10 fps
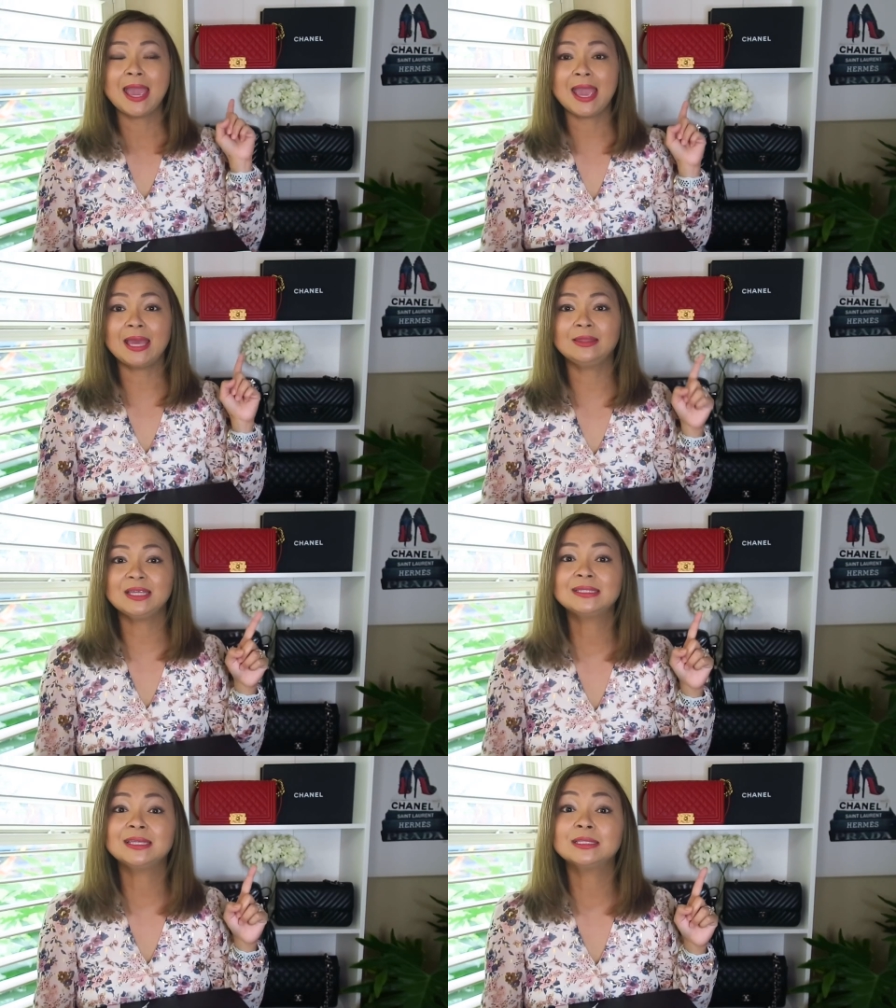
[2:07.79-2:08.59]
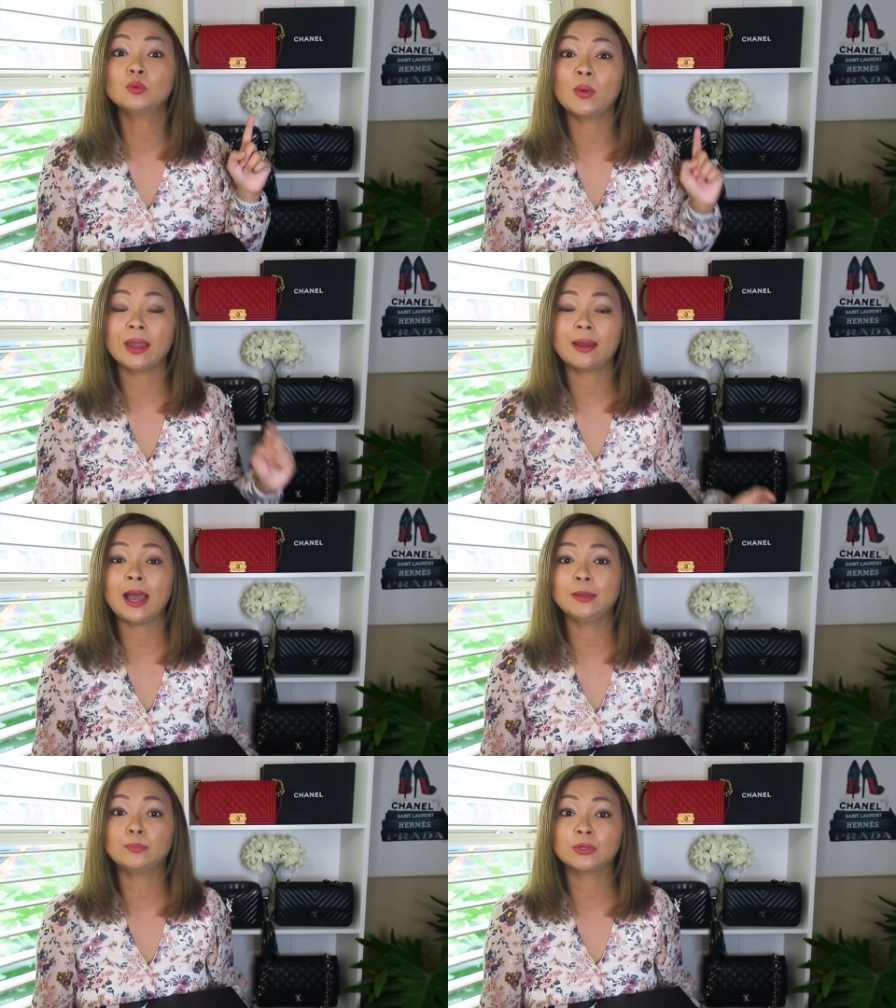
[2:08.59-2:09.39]
And this is where
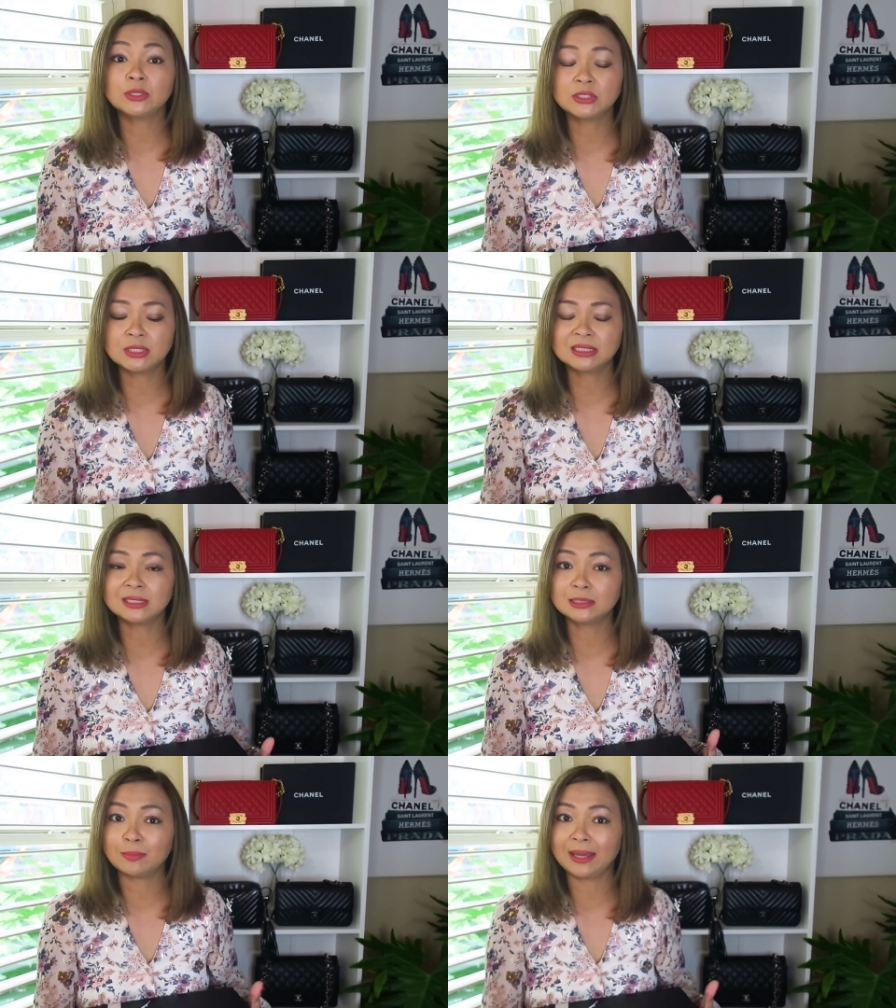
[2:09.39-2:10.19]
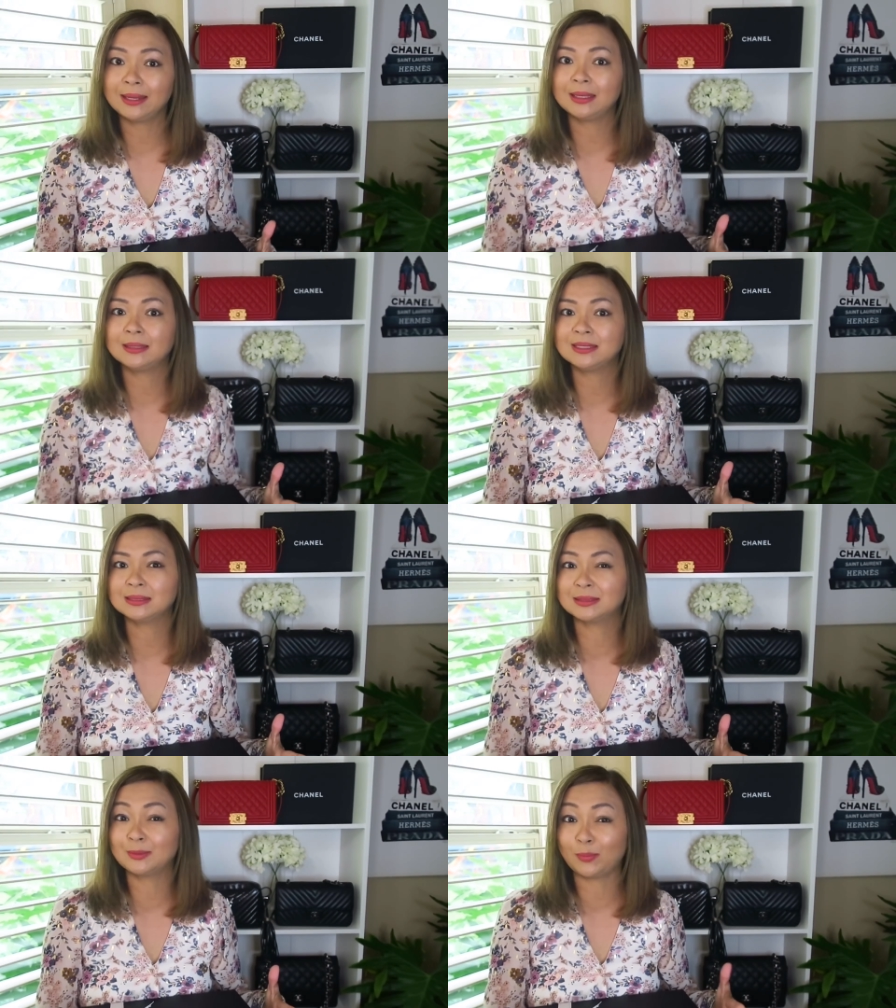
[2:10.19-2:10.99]
I purchased this bag and this
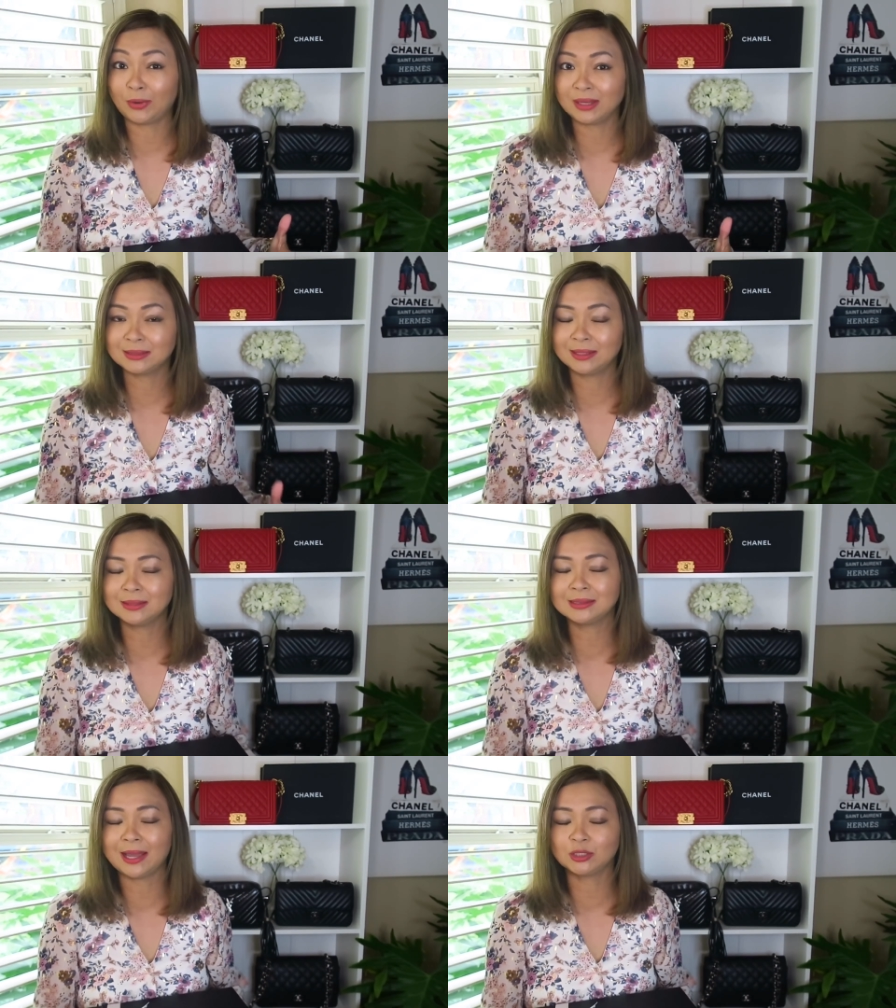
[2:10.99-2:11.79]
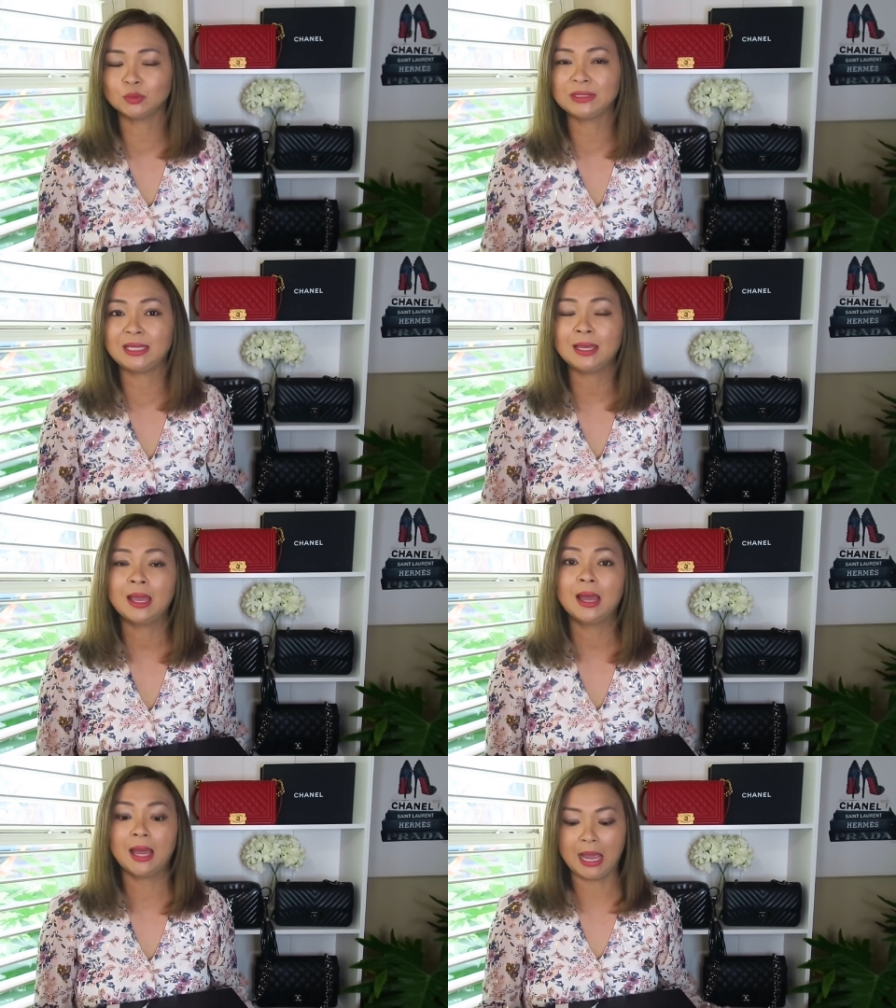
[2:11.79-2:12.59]
is the process actually
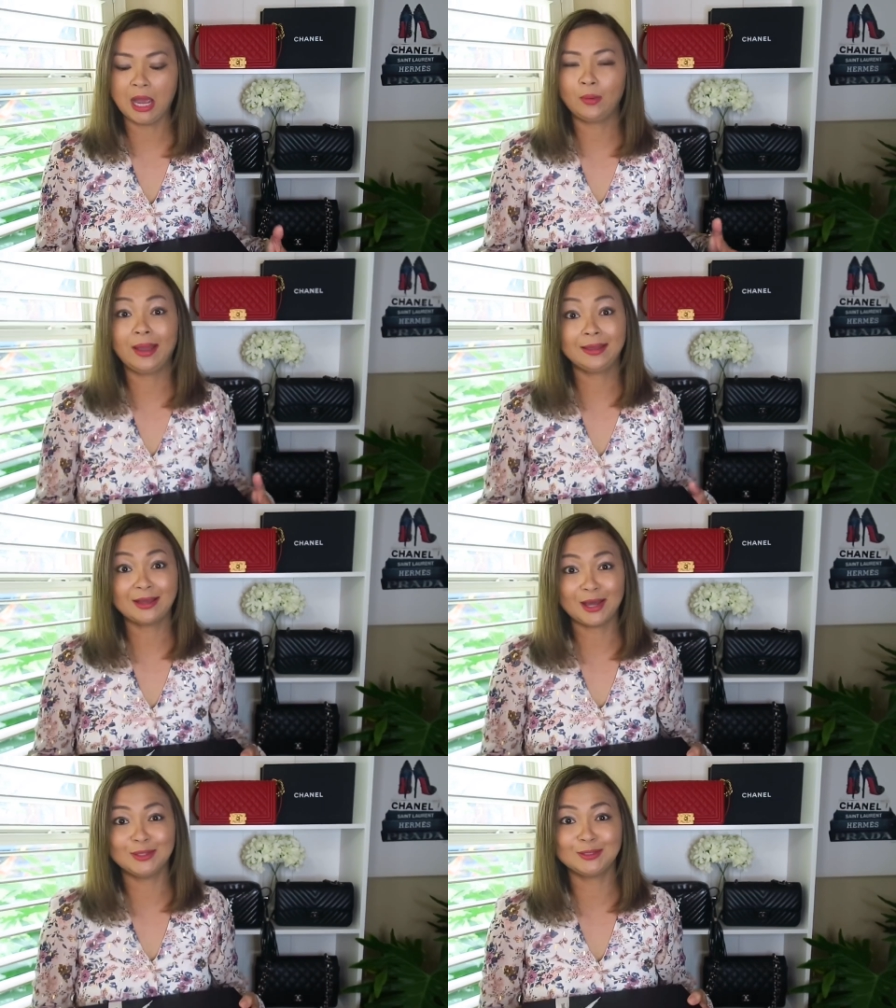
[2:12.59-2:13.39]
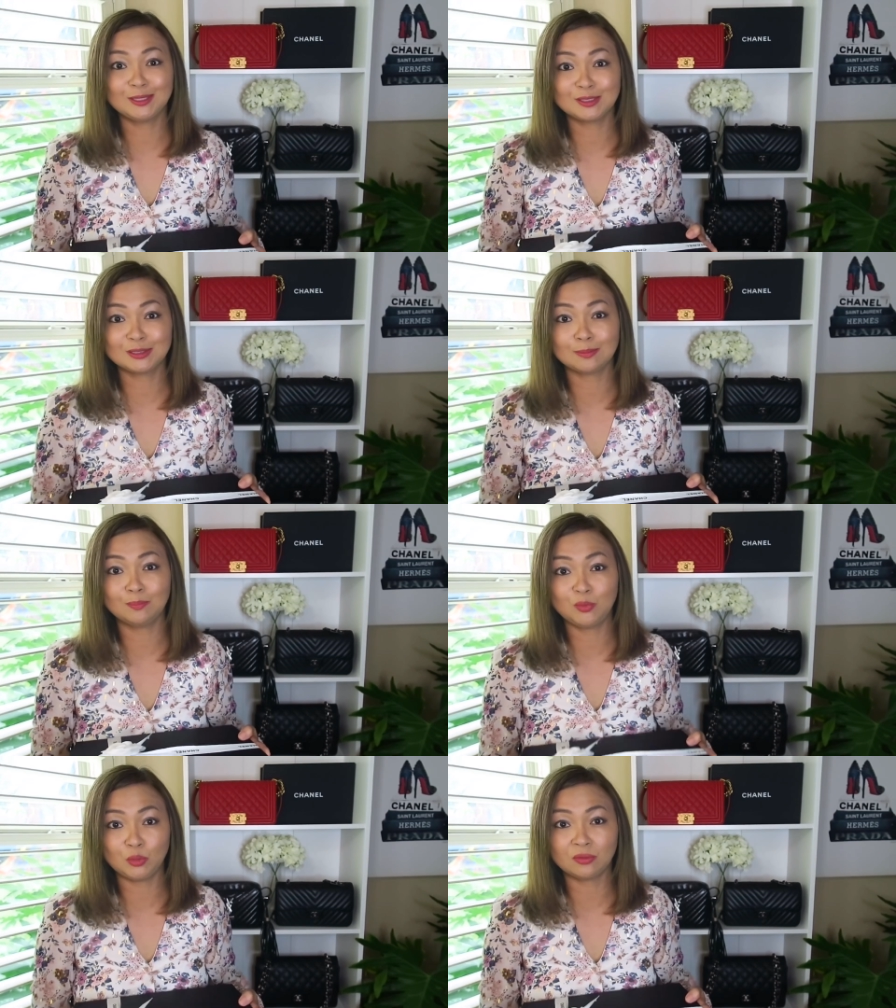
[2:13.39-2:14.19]
how I got this
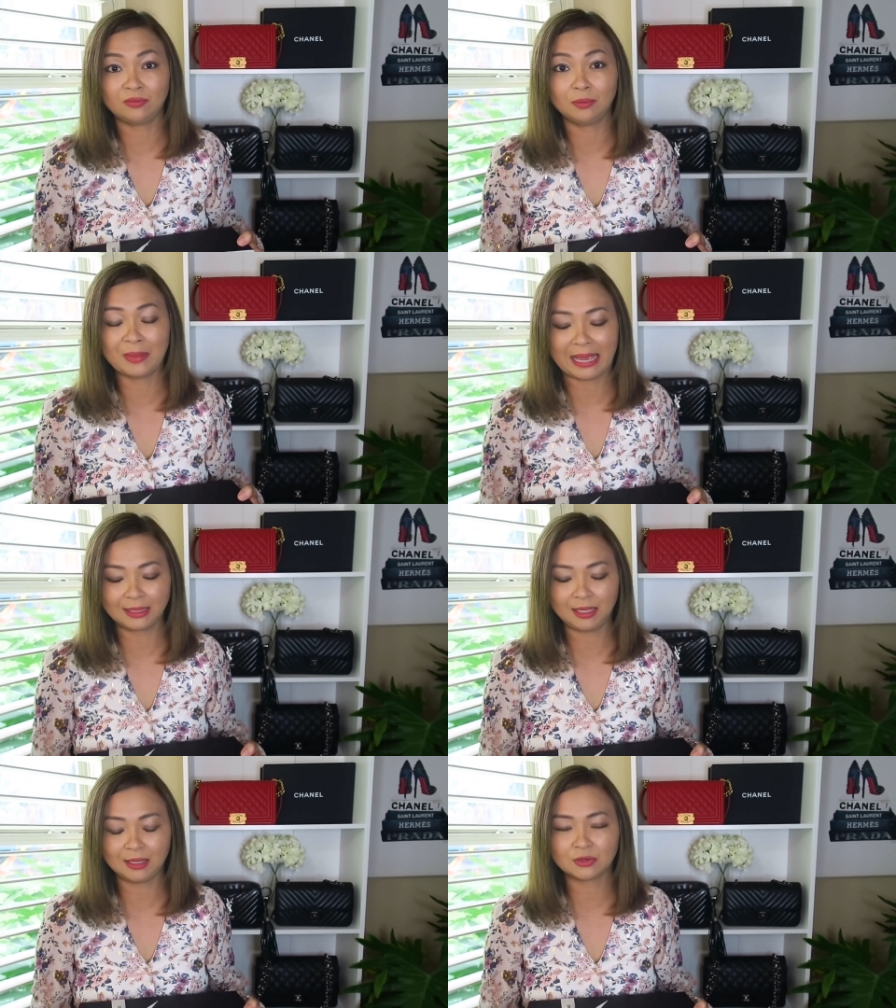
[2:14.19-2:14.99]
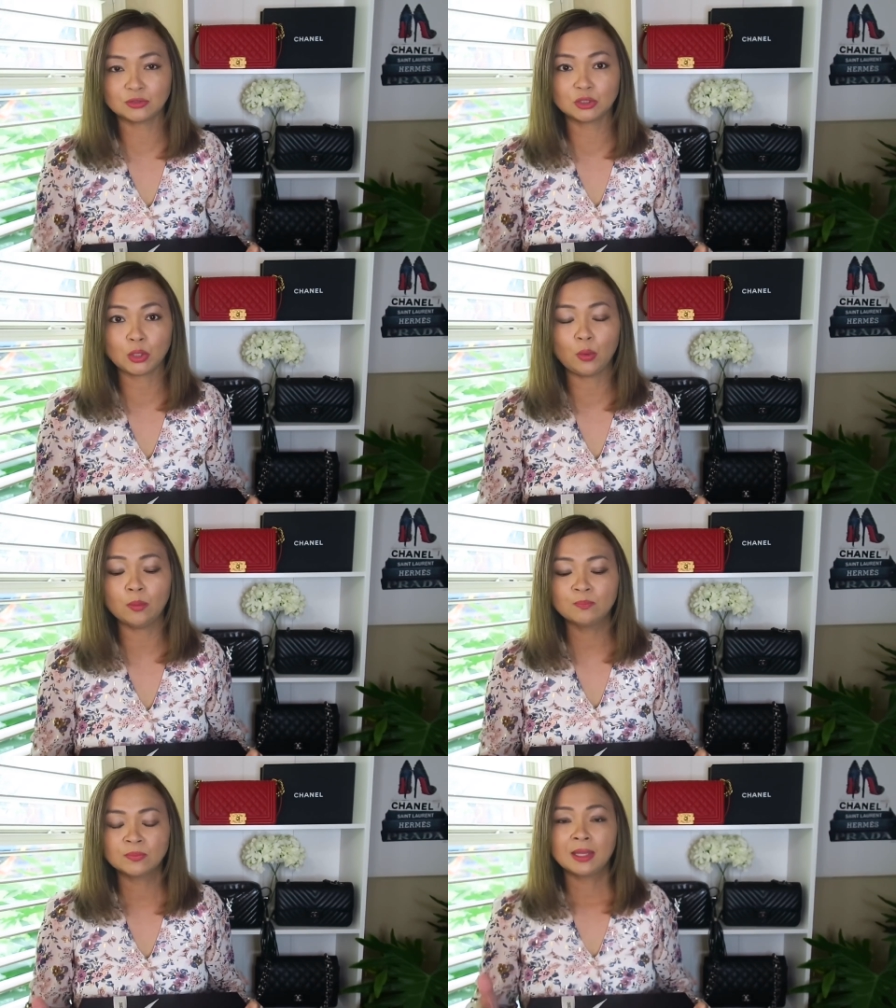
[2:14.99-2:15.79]
beautiful bag here. So